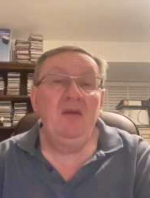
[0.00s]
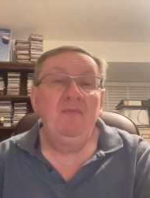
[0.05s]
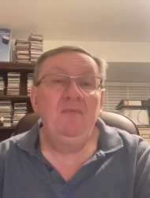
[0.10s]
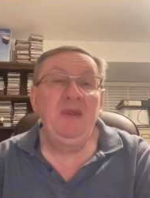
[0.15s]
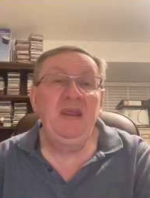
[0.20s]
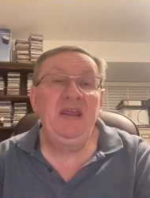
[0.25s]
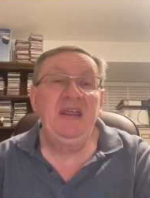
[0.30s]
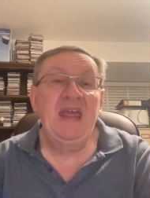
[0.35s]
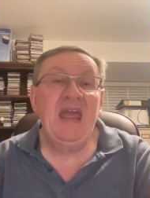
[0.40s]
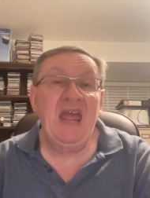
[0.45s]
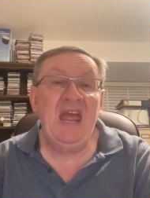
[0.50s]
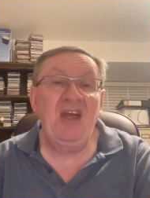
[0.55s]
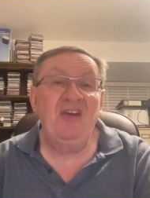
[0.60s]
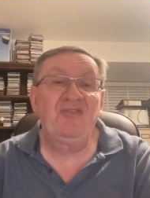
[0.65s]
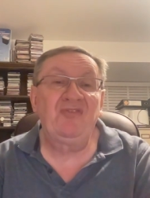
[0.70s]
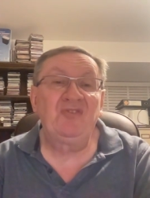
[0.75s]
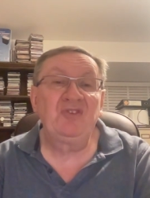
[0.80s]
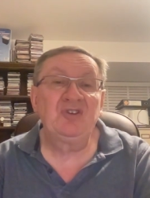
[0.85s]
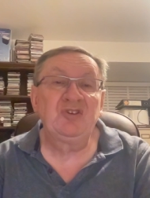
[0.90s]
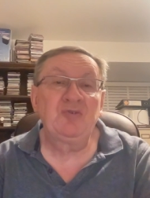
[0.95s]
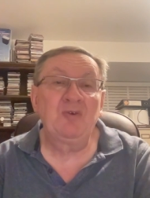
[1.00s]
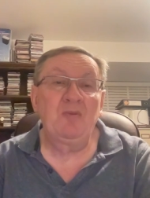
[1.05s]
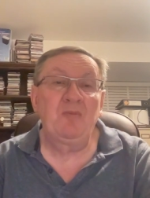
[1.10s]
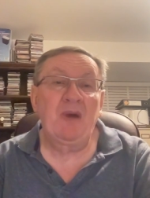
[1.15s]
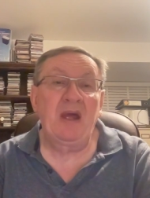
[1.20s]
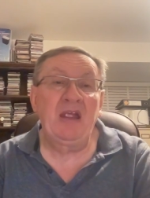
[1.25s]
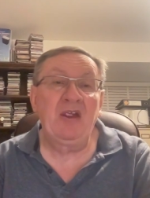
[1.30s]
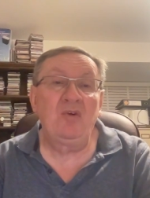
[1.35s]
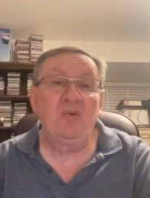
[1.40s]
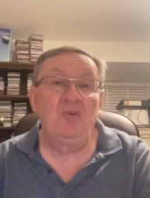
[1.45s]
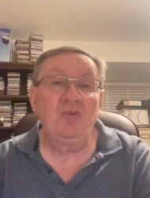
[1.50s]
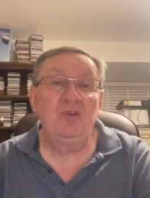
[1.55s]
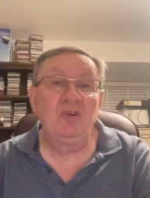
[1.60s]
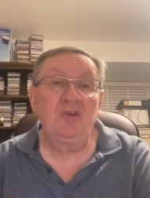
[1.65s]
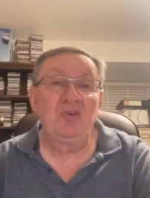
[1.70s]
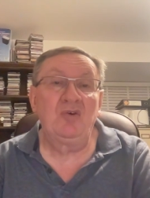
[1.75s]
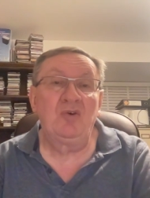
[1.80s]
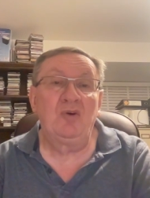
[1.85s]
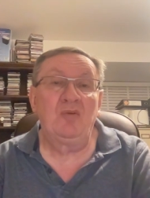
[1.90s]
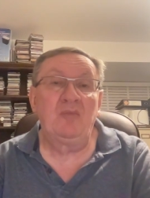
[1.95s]
Be careful to obey all the
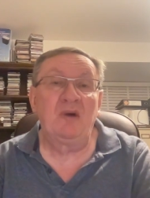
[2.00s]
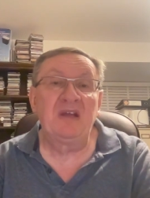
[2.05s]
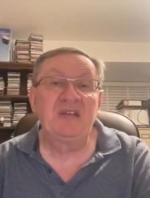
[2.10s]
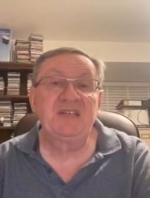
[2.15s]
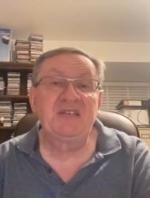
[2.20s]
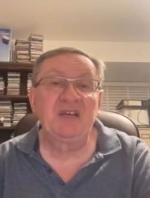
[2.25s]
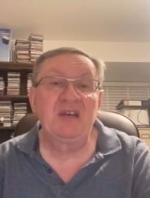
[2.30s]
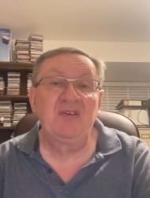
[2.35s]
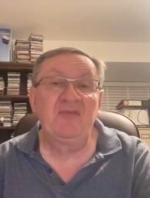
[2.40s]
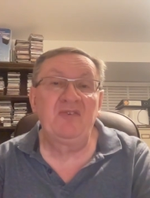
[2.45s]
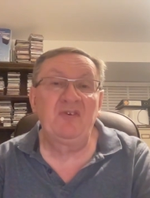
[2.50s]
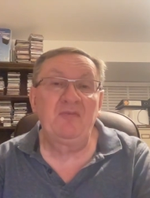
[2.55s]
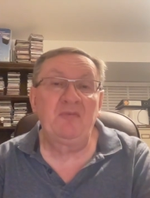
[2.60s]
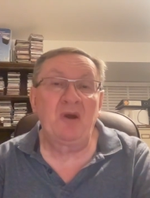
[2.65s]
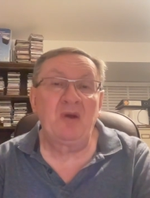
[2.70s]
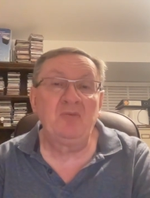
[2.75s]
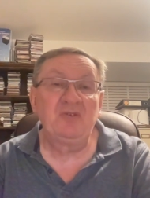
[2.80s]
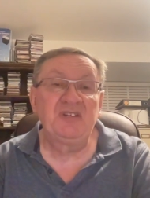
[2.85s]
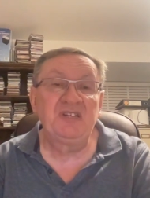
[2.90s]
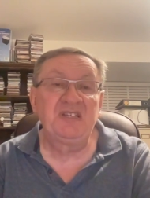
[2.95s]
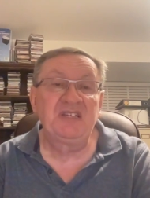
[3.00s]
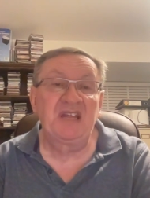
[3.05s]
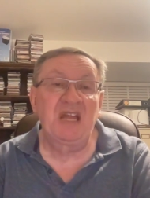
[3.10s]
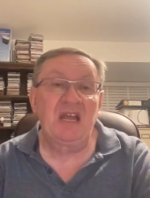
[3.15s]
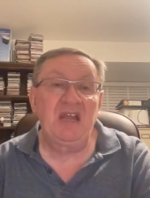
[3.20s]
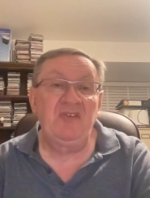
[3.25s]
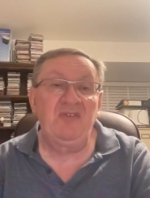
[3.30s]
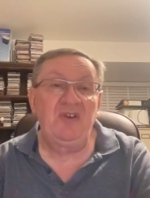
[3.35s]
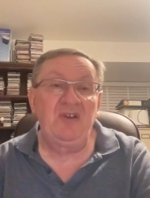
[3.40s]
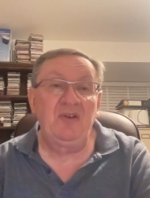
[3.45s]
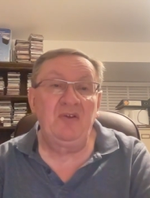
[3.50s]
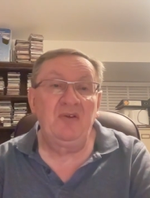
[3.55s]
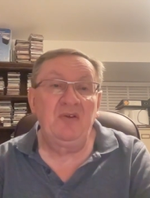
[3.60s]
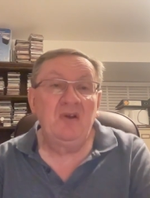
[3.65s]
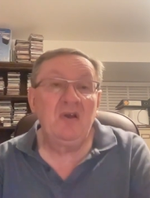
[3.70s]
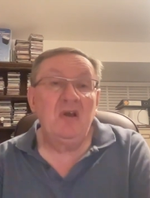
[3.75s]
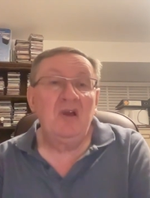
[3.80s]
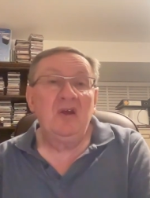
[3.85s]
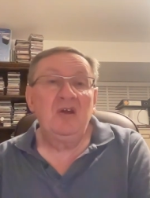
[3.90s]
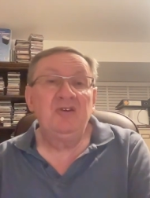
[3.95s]
law my servant Moses gave you
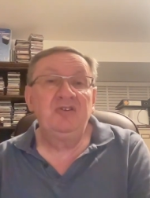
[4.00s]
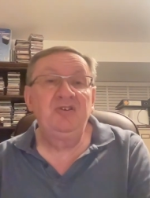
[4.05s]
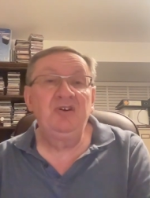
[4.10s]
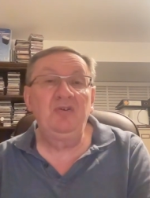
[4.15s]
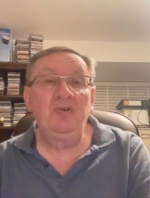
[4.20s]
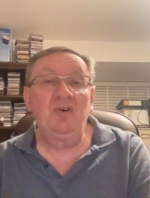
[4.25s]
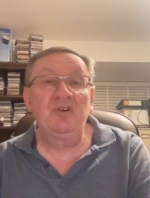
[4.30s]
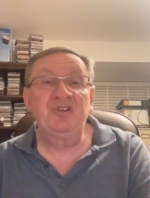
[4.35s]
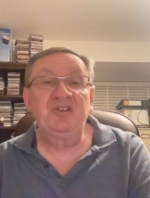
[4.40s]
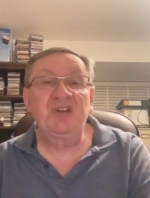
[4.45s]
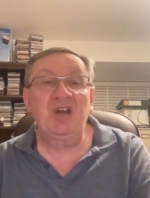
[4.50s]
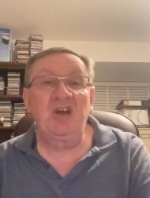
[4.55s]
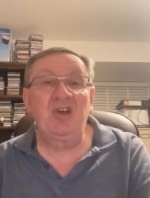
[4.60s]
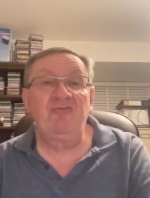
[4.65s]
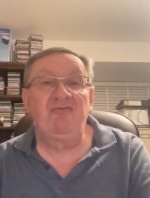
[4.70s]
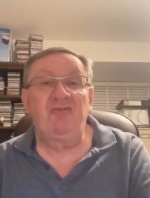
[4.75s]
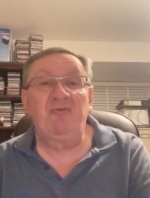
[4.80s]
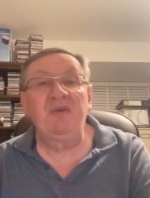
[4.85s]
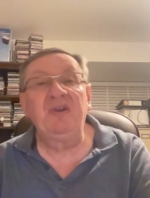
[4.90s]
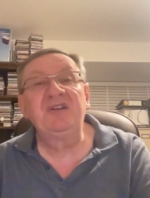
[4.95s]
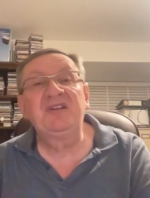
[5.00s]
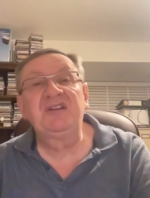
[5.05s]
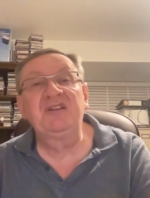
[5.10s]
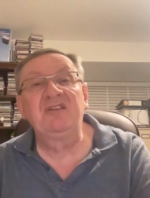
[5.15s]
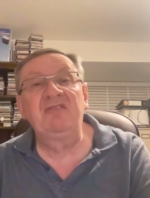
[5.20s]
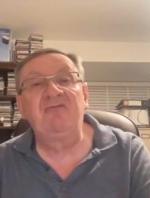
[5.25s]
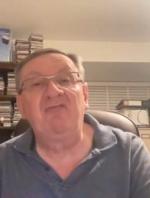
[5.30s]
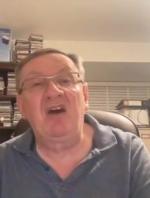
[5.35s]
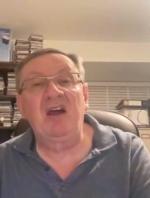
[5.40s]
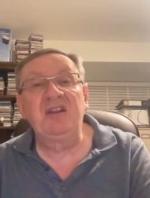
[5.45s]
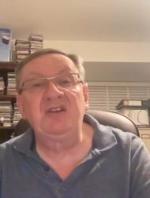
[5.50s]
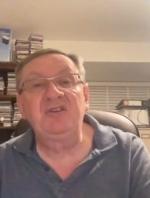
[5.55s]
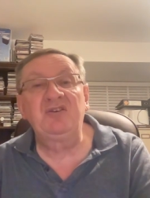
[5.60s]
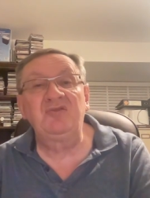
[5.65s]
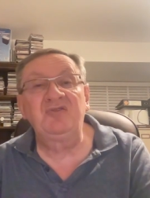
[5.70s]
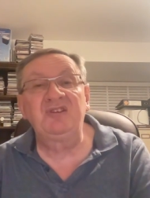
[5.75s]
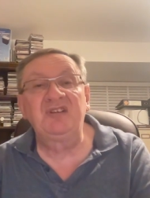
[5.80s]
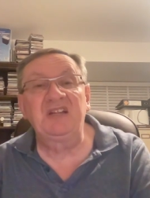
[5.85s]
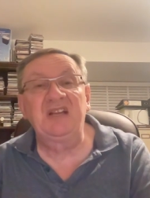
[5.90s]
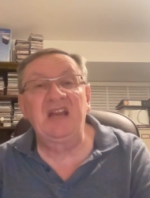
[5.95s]
do not turn from it to the right
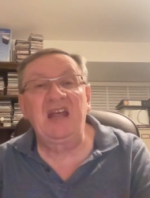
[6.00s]
or to the